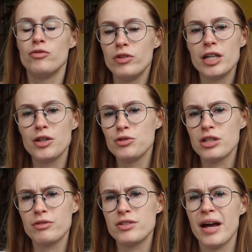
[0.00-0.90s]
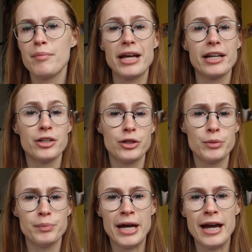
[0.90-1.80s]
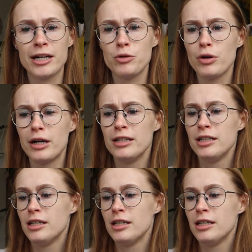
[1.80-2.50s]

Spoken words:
reuse every time, like a good bag or